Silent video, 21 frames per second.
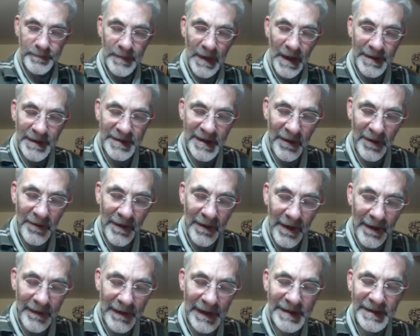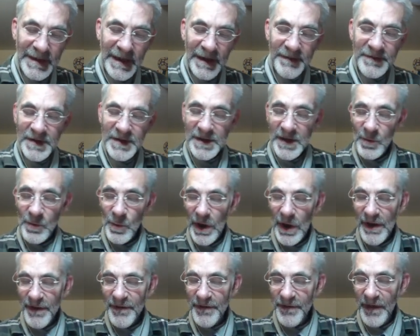So this gives us a
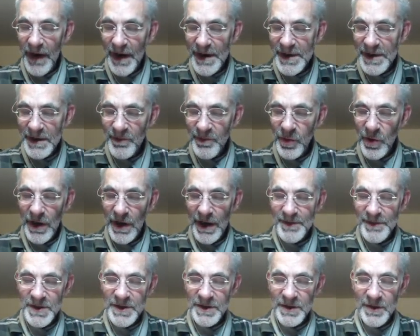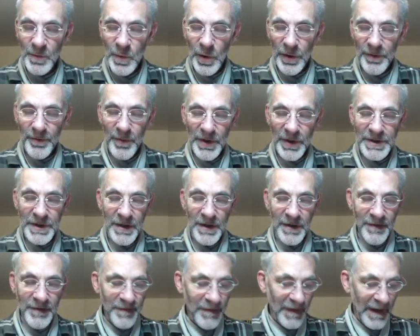way of finding primes that are 1
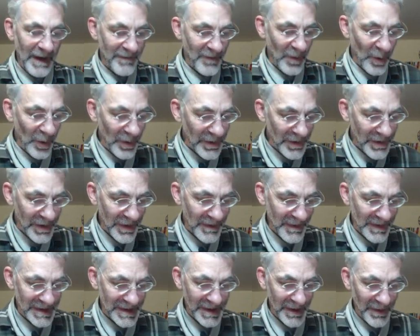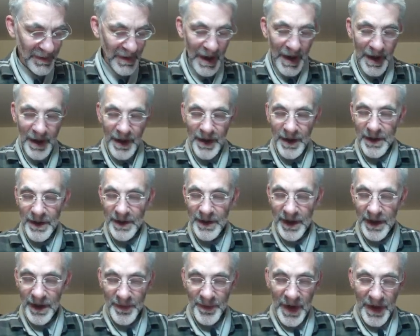modulo 5. All you do is you
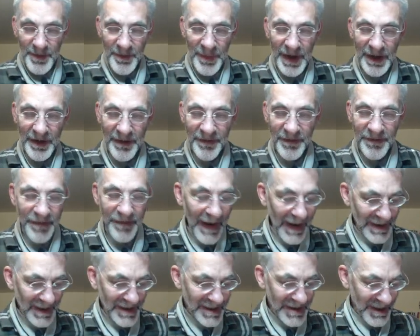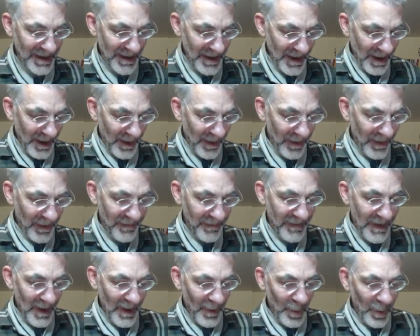pick a factor
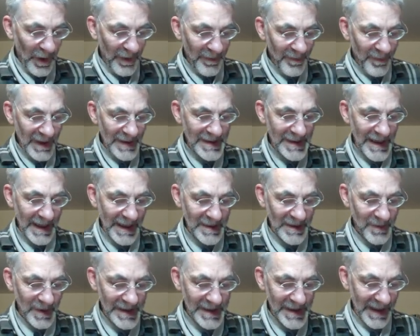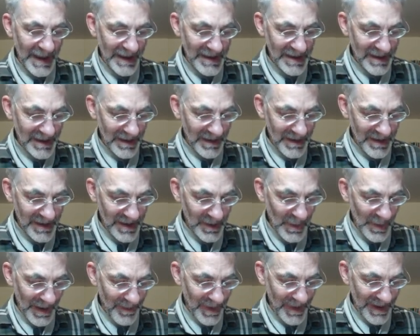of 1 plus x
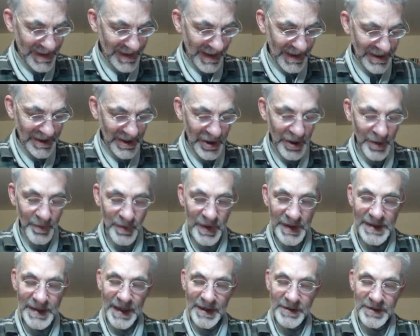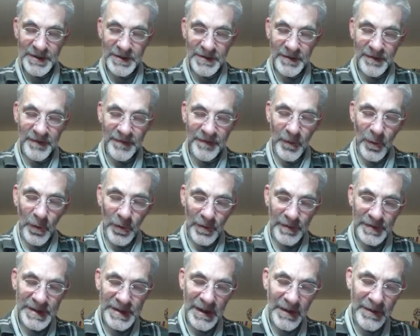squared plus x cubed plus x to the
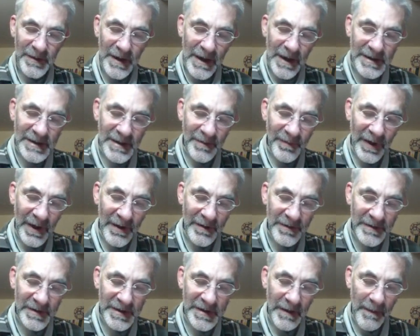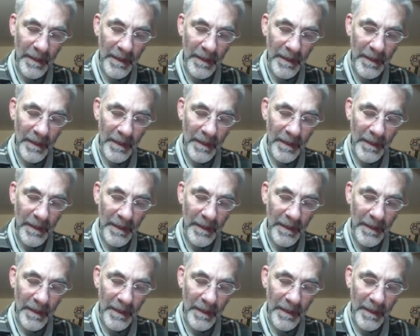4. So suppose